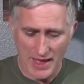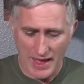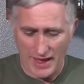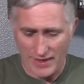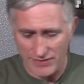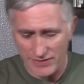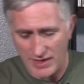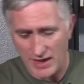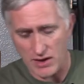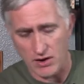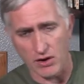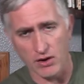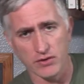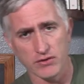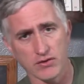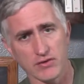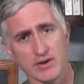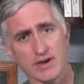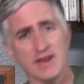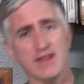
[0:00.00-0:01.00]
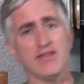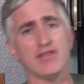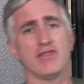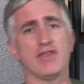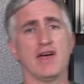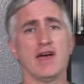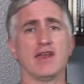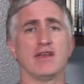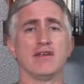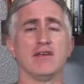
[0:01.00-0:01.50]
and then underneath
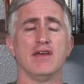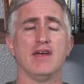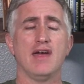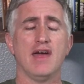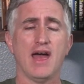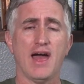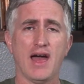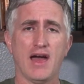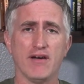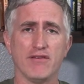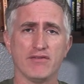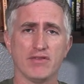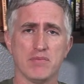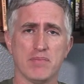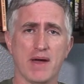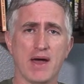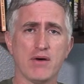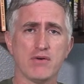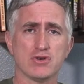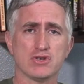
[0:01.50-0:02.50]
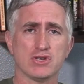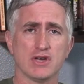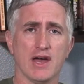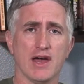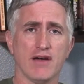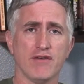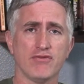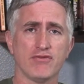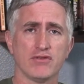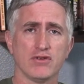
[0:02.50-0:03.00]
that have the power
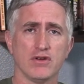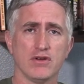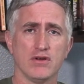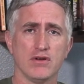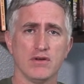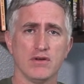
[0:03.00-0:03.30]
shaft